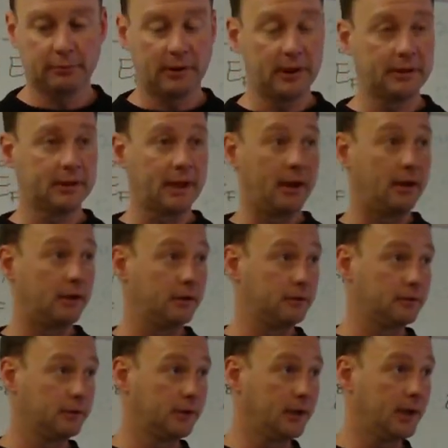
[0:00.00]
right now
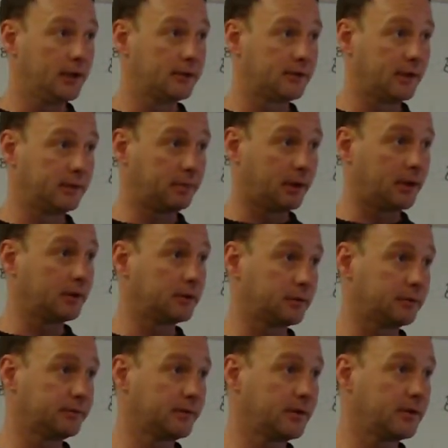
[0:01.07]
as like
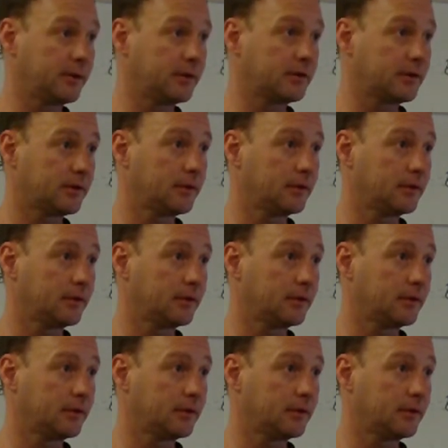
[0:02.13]
particle physics,